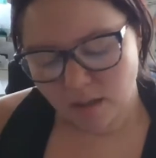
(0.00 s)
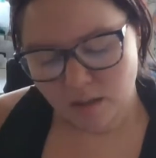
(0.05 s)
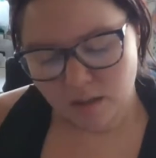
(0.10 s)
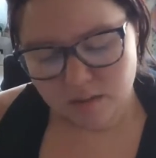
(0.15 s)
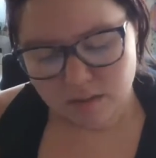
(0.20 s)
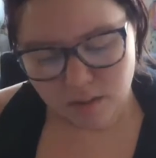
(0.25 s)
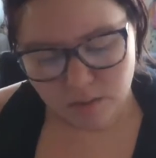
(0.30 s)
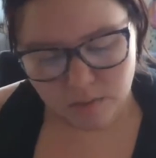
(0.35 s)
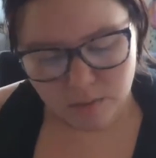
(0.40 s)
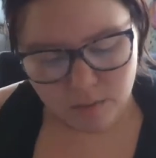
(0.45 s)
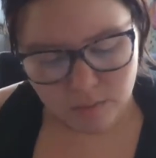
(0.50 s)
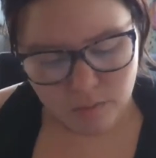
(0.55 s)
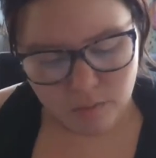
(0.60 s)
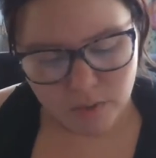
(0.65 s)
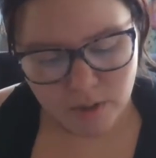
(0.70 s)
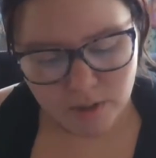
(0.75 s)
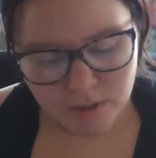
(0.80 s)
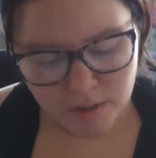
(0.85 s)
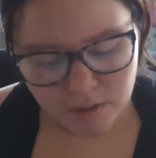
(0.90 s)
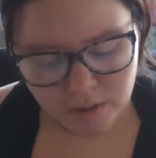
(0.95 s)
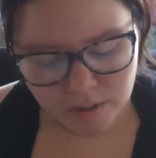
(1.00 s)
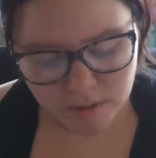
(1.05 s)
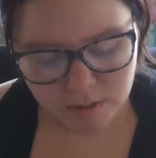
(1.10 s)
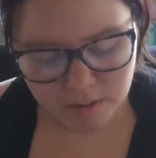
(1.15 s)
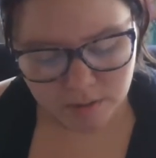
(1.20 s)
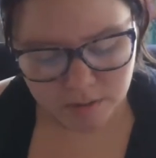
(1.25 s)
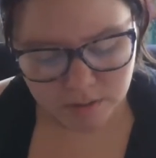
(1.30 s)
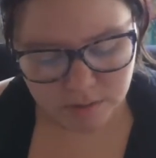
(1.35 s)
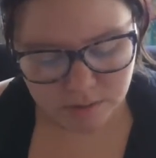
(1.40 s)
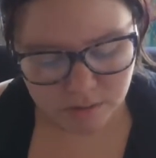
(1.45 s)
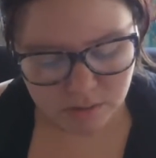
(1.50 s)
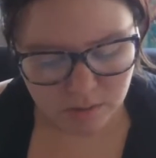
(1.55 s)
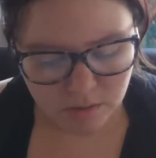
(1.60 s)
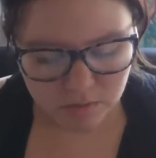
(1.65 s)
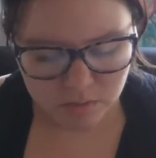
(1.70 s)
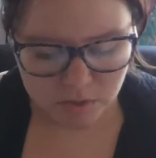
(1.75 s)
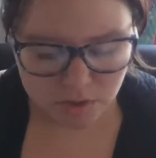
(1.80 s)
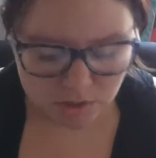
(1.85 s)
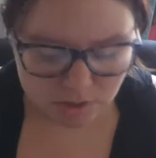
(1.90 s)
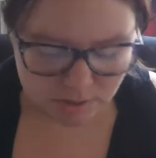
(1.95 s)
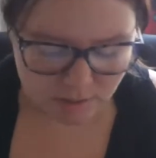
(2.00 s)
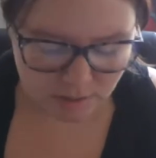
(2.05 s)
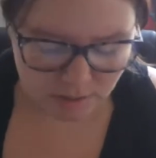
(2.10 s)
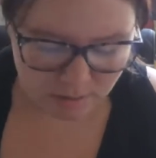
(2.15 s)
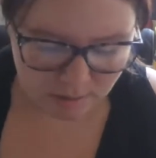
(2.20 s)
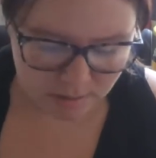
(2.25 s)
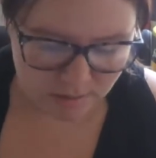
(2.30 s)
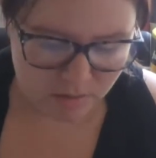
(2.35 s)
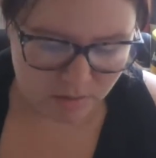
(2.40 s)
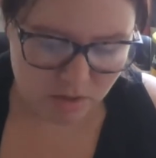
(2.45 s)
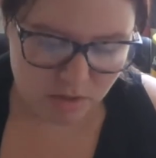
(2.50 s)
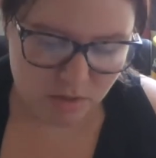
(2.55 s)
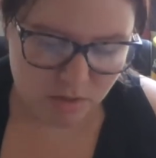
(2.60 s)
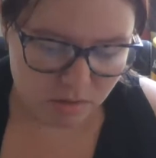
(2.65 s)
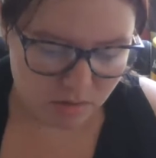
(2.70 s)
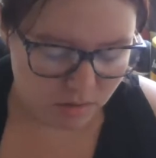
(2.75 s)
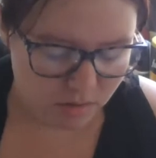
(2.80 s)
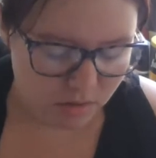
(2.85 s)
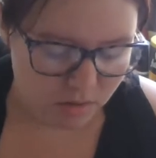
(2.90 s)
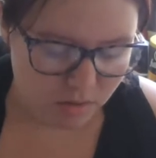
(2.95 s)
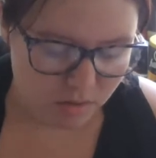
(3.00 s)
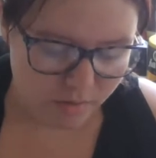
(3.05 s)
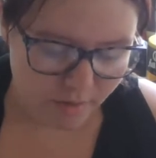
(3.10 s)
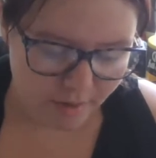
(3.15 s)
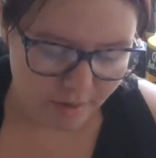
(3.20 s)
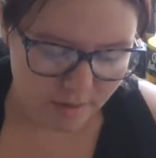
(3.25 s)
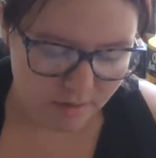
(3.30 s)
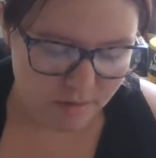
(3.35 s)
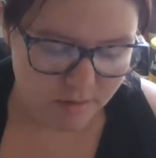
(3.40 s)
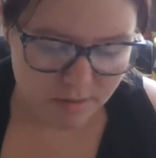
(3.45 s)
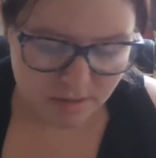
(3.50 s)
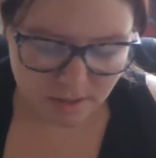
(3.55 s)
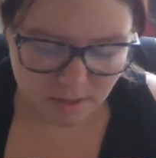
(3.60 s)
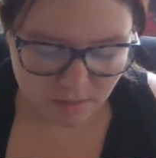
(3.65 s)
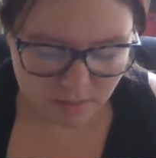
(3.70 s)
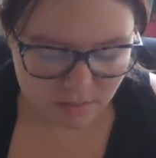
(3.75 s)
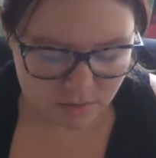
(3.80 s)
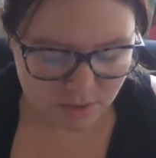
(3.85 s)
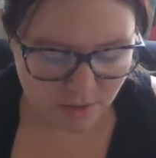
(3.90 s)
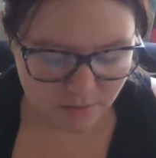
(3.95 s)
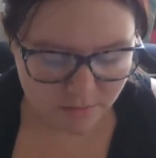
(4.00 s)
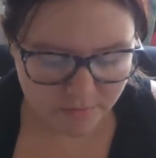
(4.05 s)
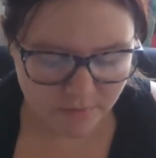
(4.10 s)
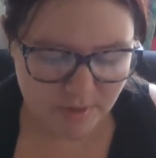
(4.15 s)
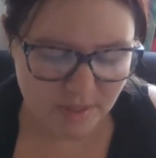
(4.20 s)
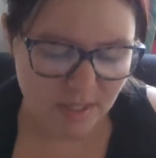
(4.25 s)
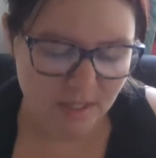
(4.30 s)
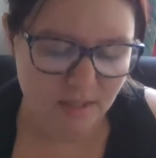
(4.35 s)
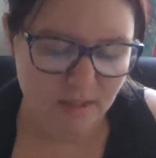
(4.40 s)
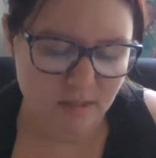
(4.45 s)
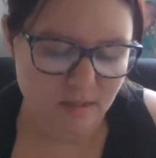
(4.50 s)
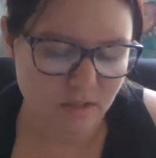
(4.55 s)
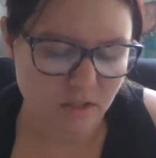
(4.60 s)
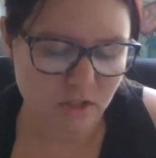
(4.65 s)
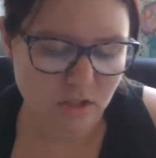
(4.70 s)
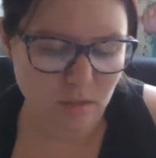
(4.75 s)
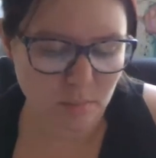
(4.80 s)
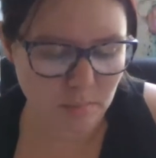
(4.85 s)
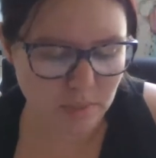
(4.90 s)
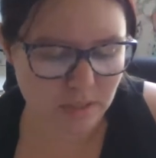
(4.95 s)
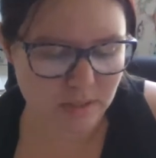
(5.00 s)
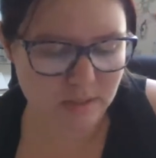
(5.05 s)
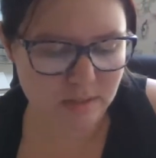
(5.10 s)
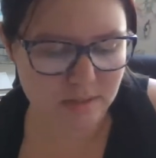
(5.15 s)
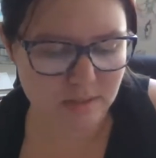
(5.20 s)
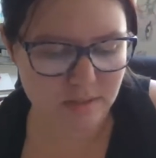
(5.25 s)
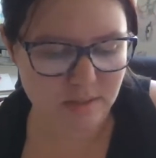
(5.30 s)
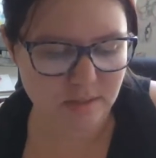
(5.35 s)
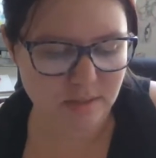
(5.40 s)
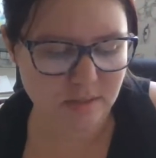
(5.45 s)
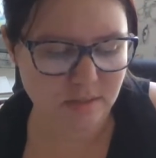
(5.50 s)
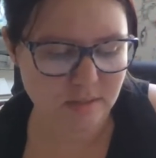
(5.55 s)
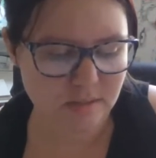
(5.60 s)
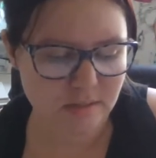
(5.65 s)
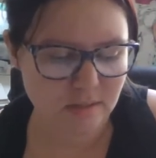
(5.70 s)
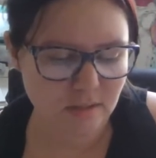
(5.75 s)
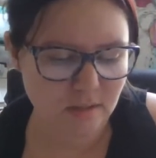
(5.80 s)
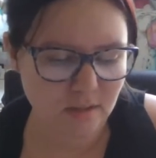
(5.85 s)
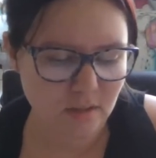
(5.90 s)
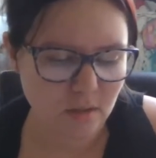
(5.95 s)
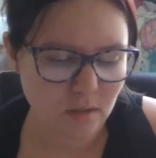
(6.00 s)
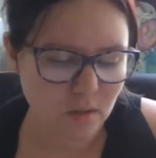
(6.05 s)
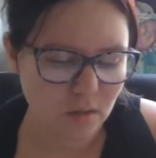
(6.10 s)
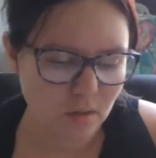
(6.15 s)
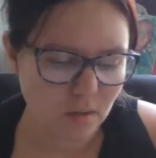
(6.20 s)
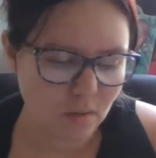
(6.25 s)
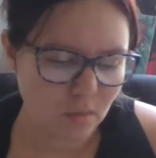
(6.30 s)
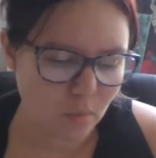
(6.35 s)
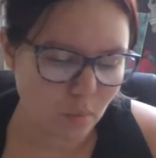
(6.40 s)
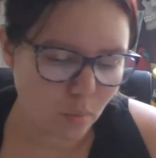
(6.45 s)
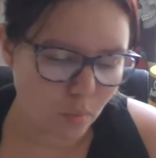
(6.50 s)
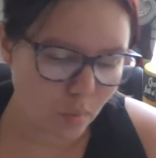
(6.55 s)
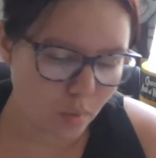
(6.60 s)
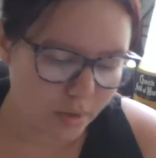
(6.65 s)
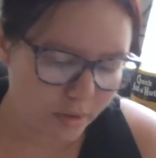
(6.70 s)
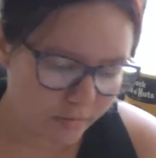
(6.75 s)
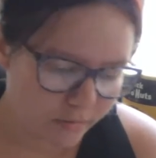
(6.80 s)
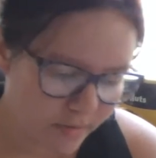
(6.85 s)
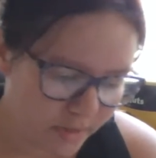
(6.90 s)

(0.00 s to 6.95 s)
So... you know, she's tried to kill herself, and then she meets one of